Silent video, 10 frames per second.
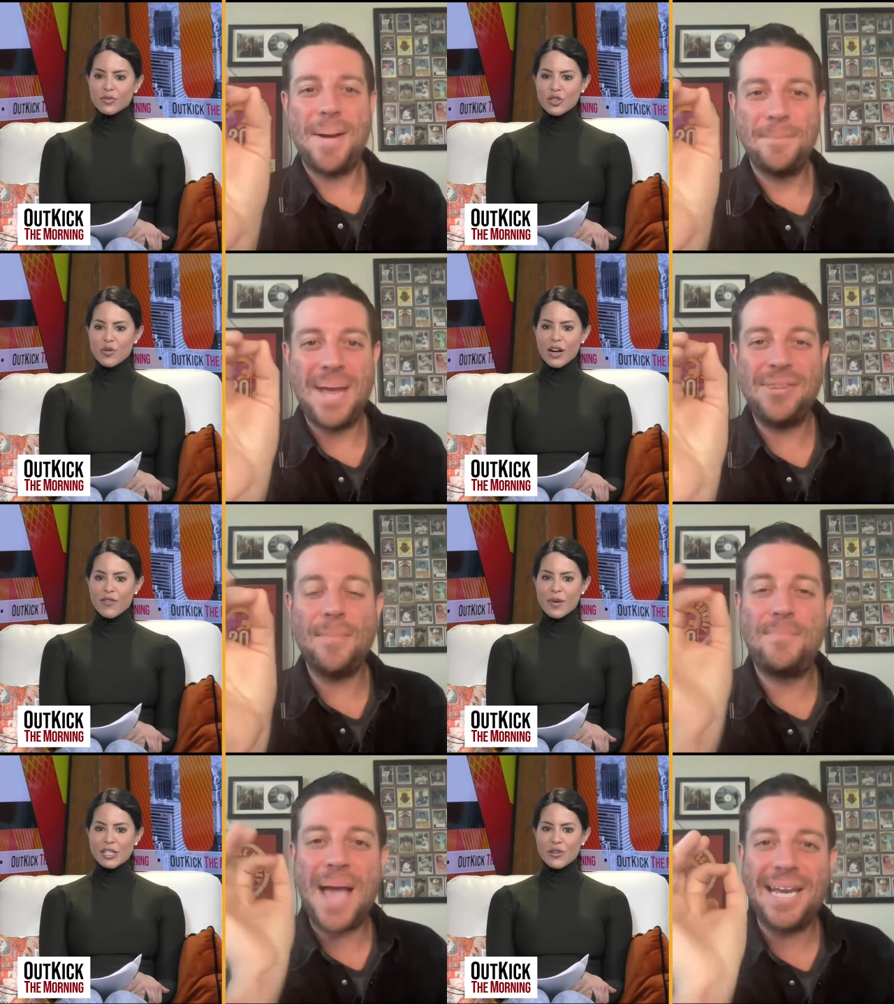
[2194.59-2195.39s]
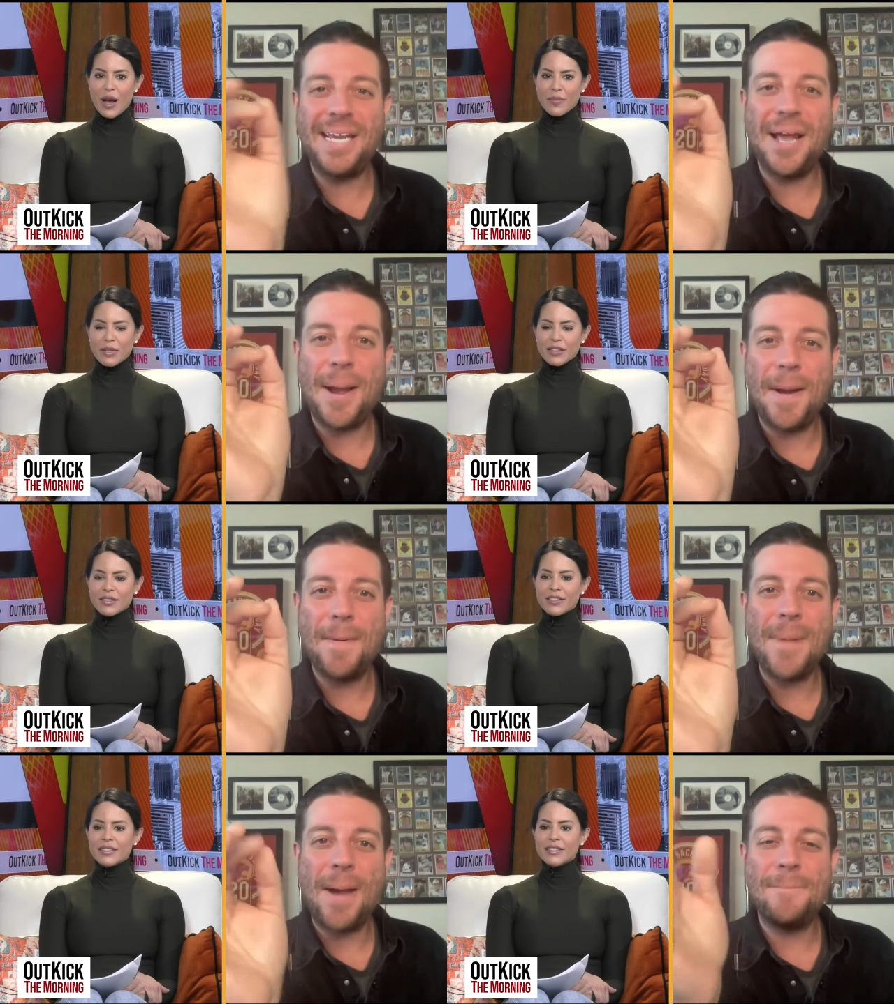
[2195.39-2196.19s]
Speaker 1: Do may whatever makes betting, you happy.
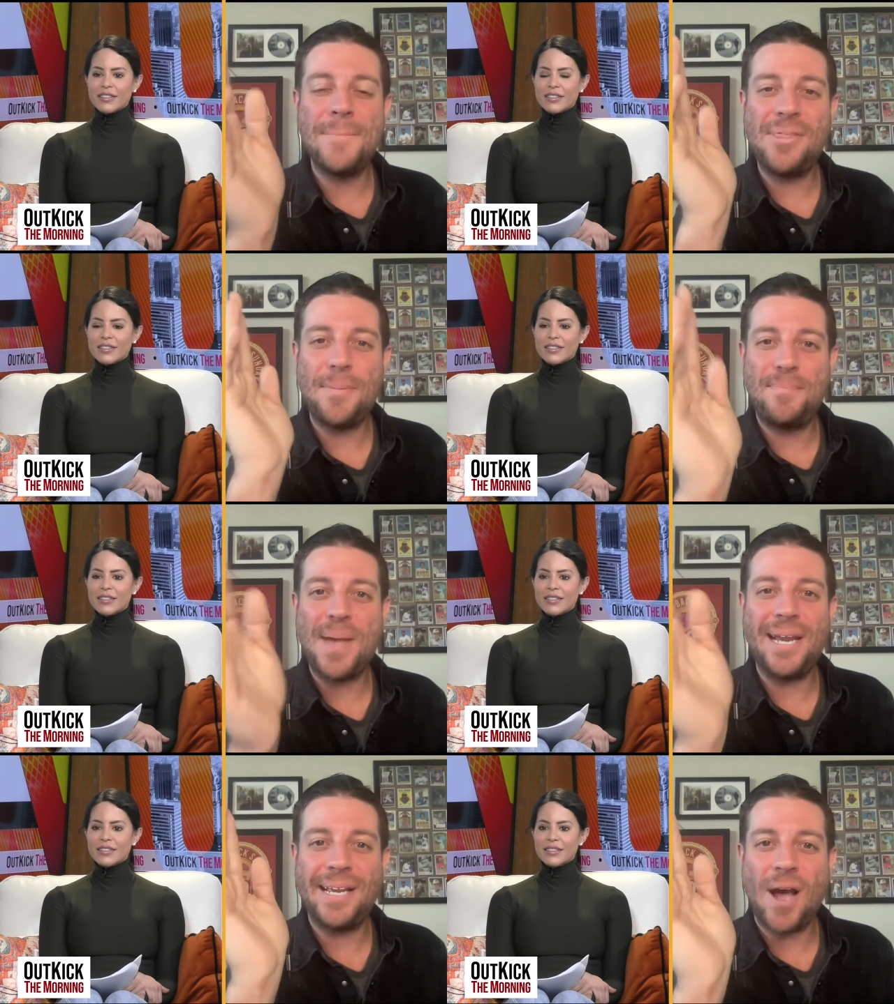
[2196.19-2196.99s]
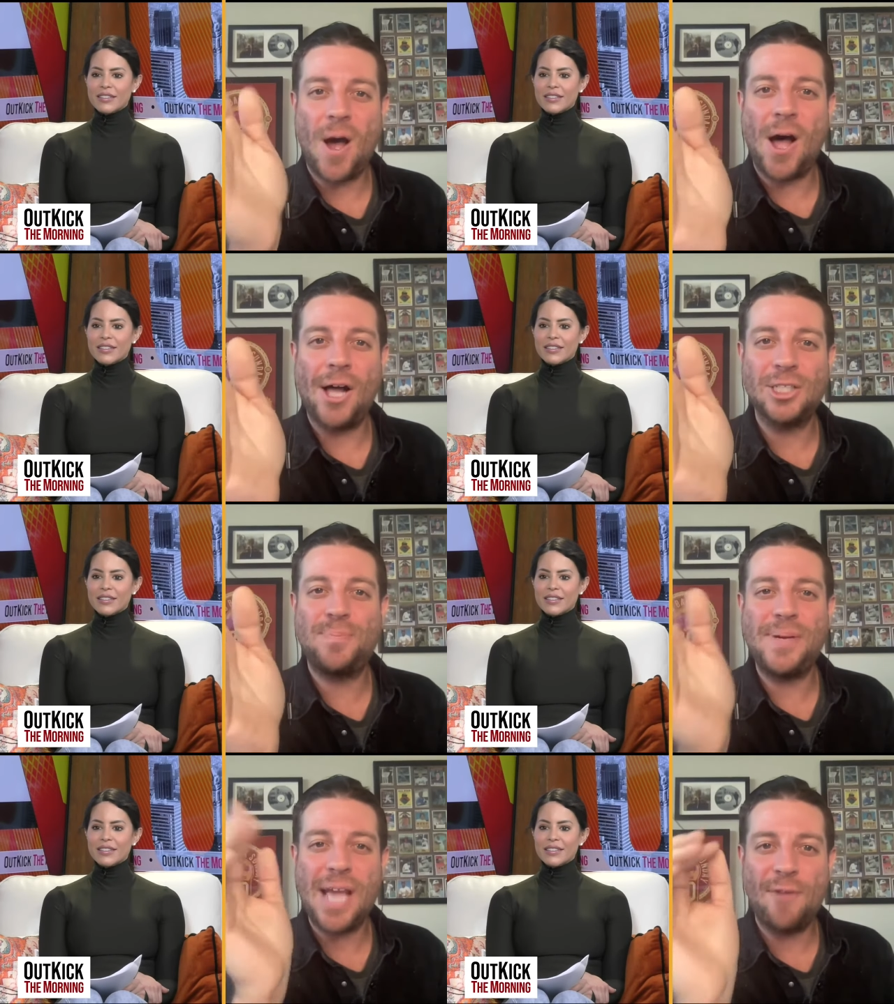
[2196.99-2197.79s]
Speaker 2: May the betting odds
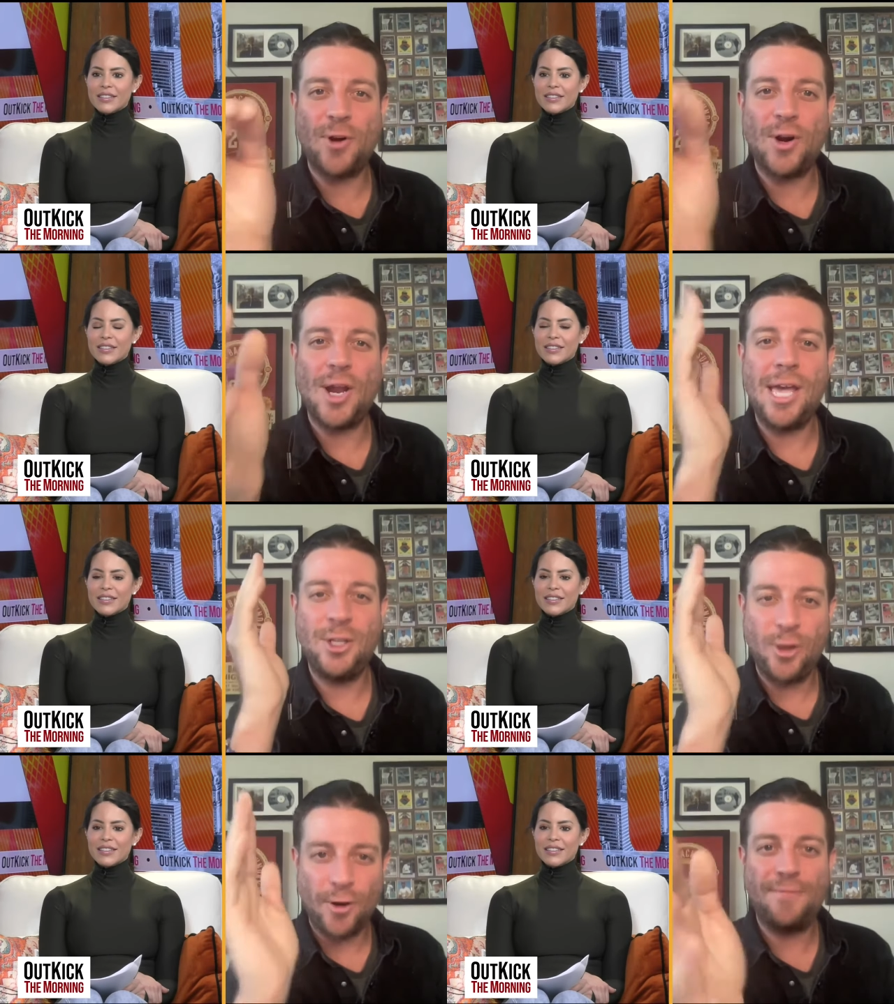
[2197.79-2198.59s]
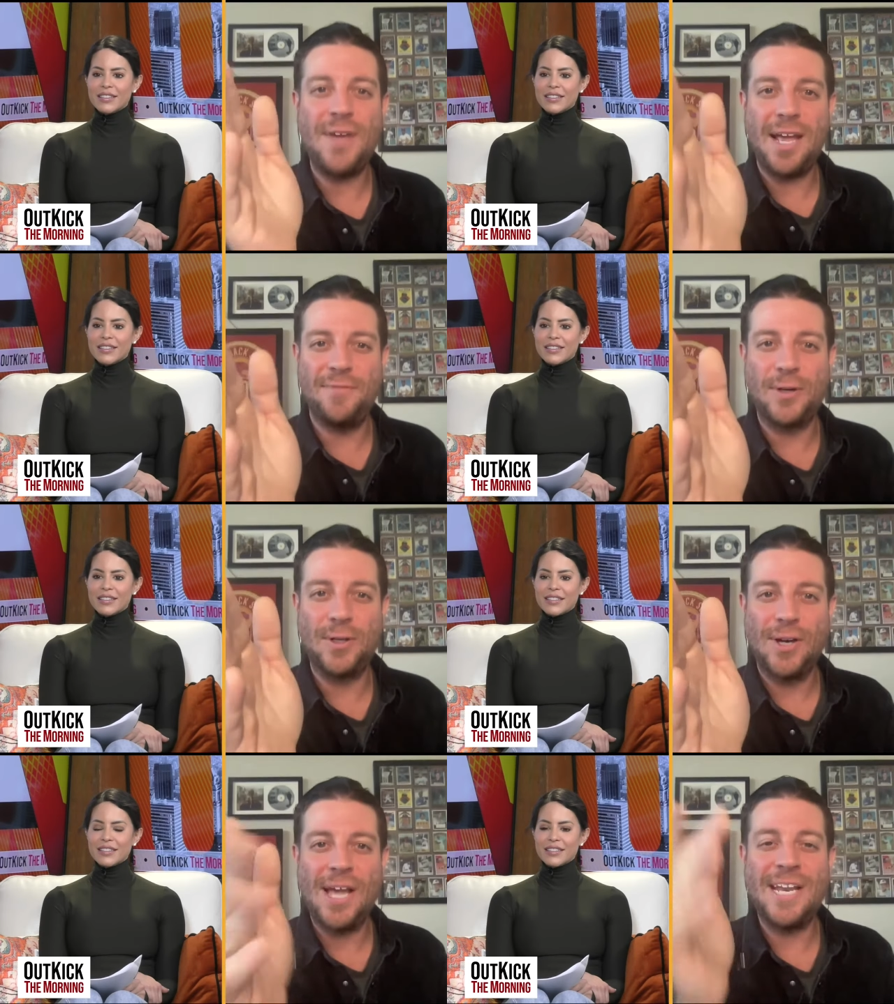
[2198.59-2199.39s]
be ever in your
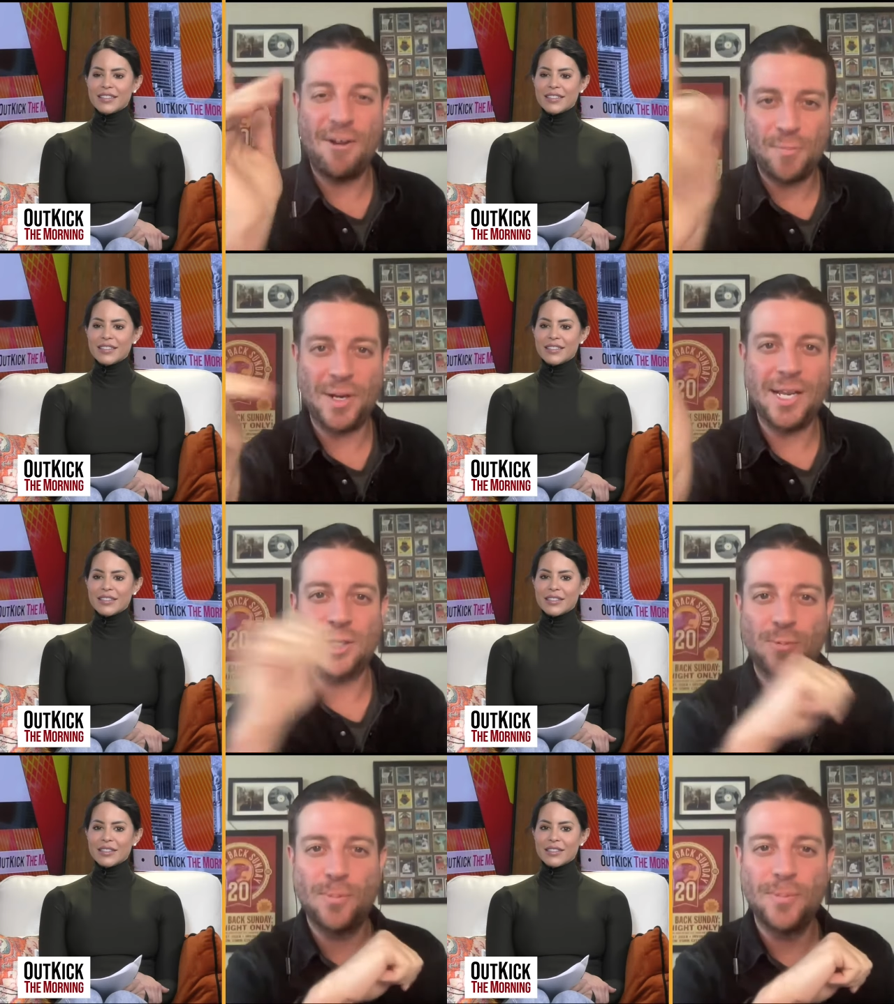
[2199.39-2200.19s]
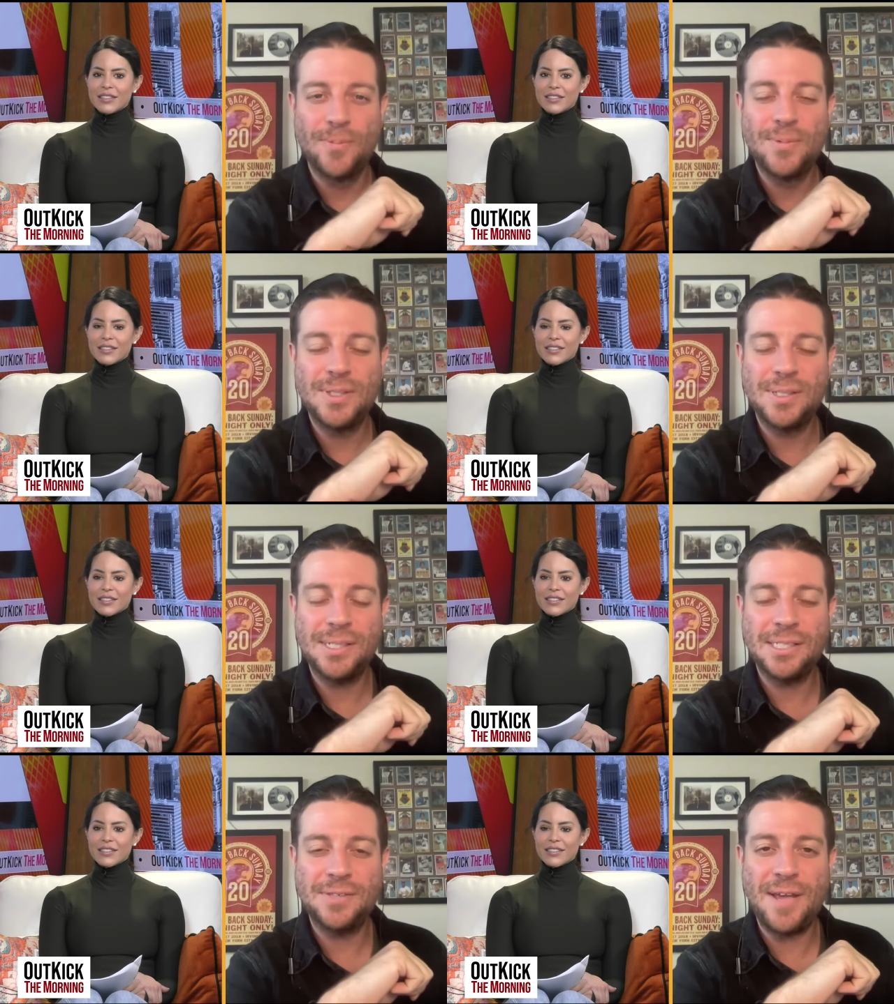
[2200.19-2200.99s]
favor and everybody else's
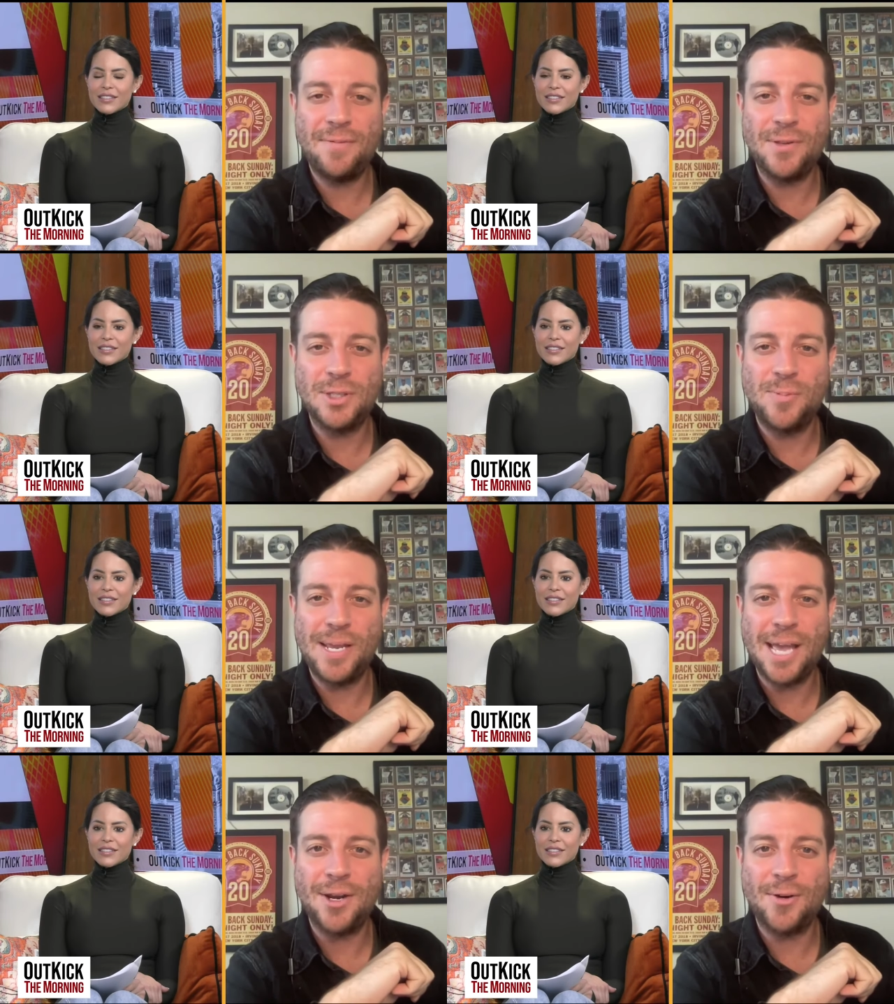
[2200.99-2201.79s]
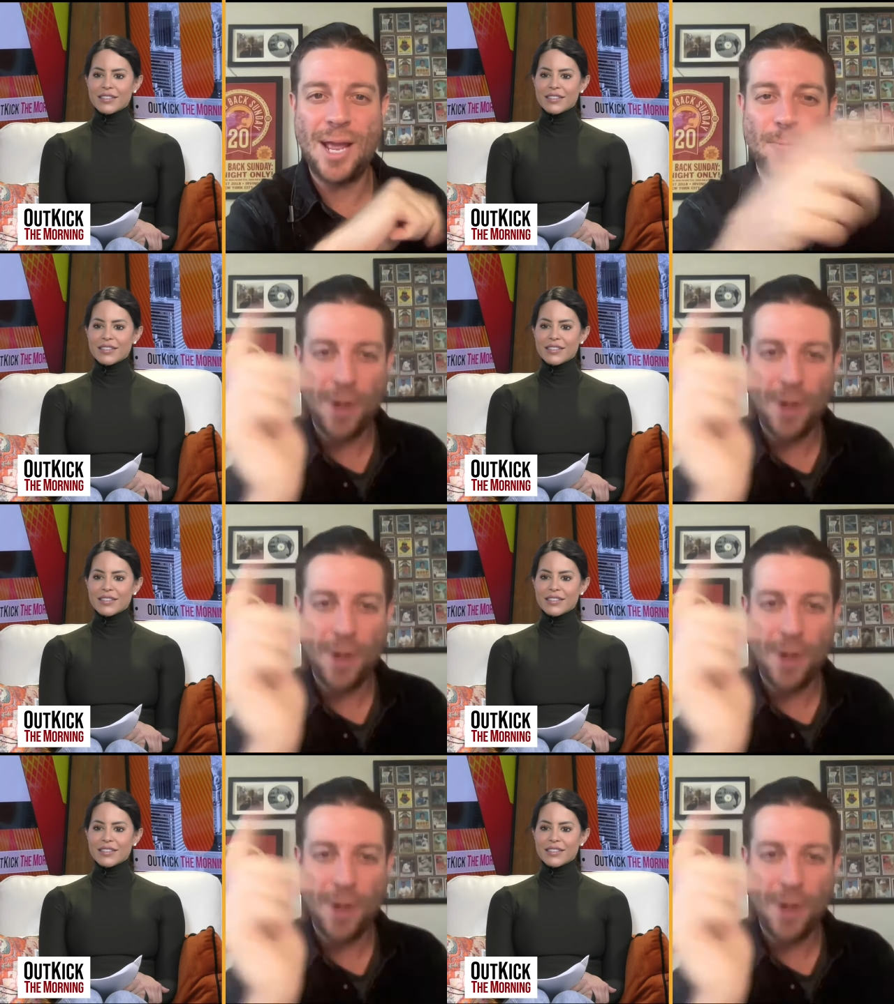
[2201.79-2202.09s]
favor this weekend, all right?